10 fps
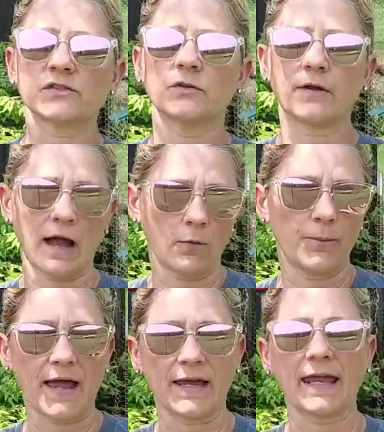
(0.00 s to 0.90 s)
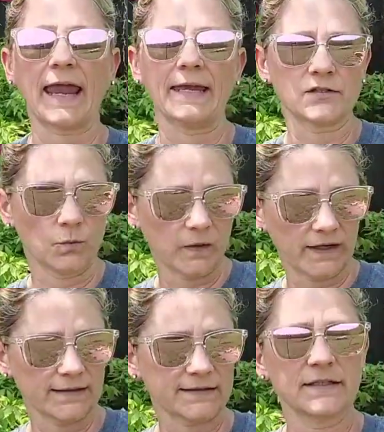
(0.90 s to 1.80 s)
So you count back 8
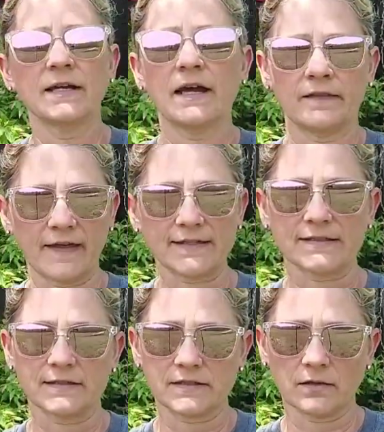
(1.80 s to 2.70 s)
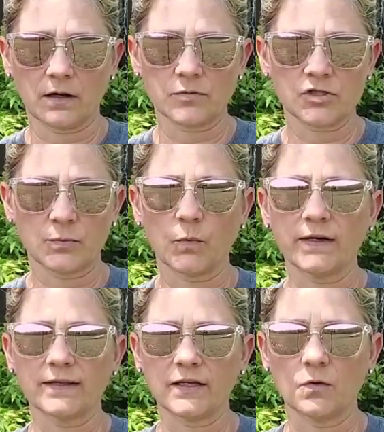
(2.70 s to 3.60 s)
weeks. And that's this ship
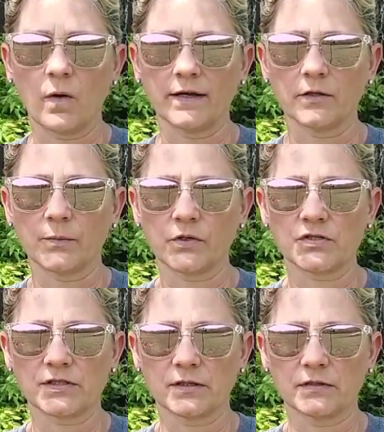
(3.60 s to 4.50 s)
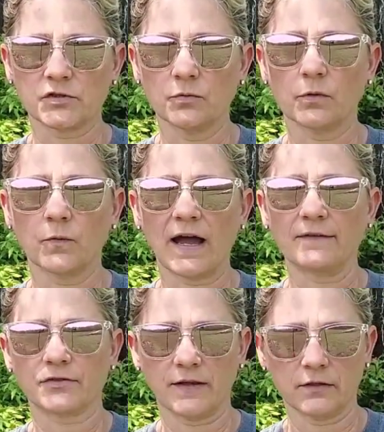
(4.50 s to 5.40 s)
week that you want your birds to
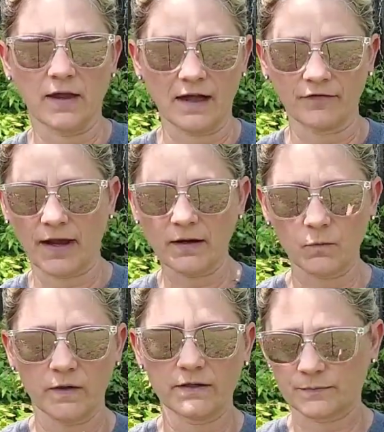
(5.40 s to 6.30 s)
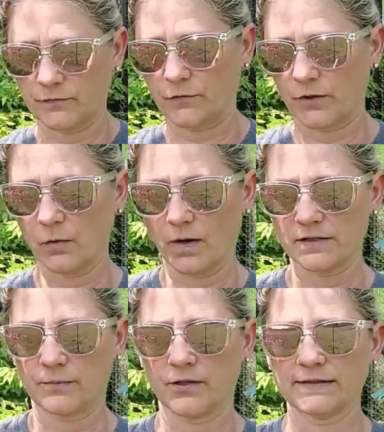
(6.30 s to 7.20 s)
arrive, so that you have 8 weeks before you want
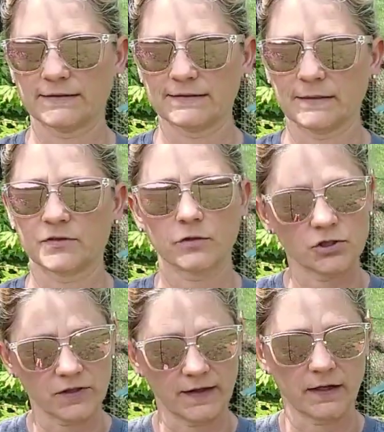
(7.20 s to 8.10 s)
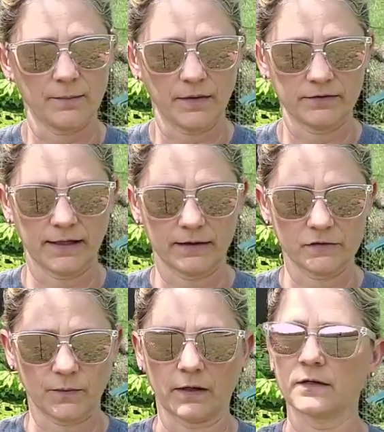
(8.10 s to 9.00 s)
to process them. So you should think about that
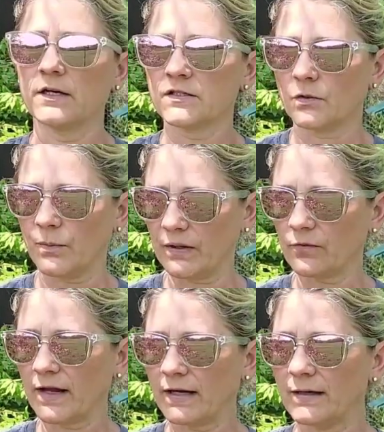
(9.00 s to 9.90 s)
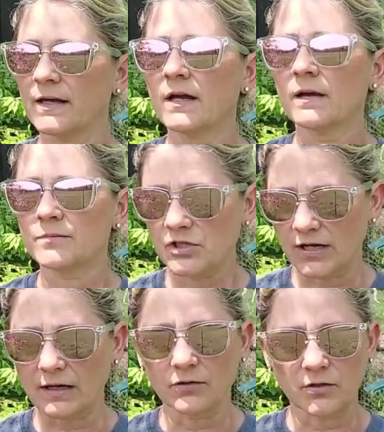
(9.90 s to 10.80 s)
as well. So be ready,
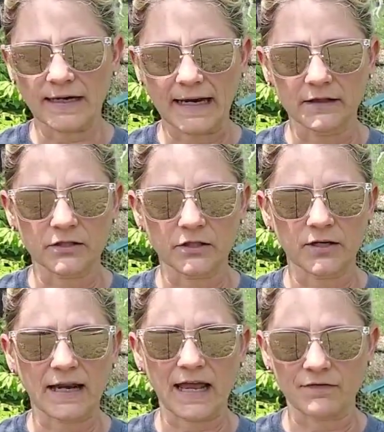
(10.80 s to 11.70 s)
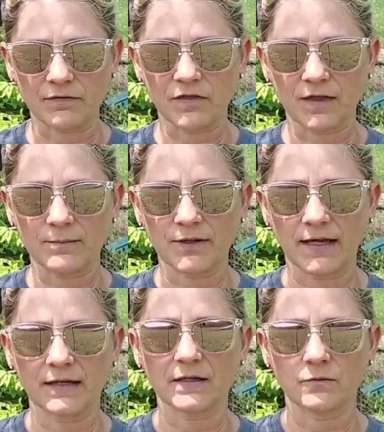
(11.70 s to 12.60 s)
check out your calendar, and have everything
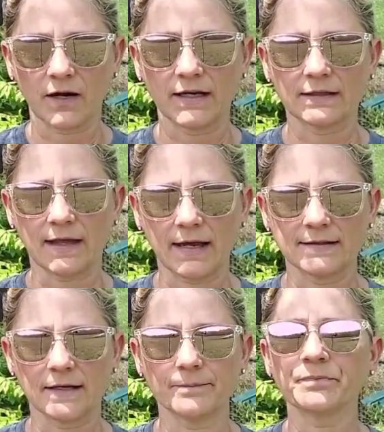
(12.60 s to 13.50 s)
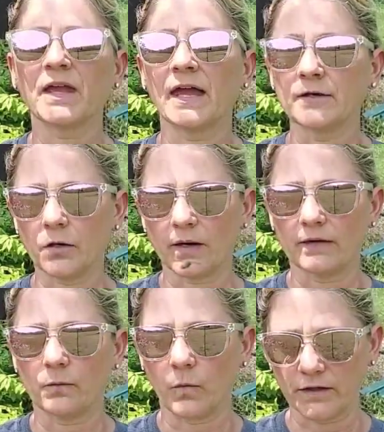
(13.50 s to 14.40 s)
planned and ready and lined up, and
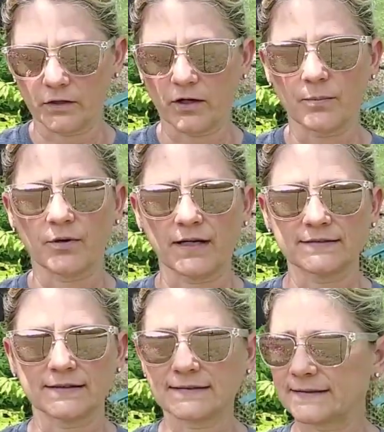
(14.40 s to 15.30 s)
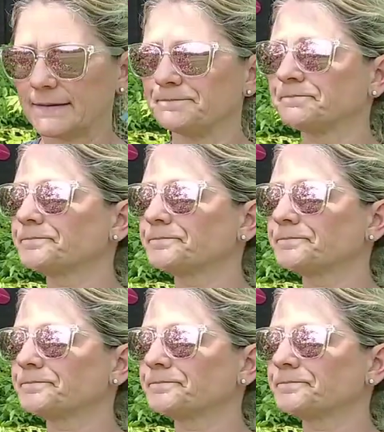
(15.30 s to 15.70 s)
knowing when you're going to process them.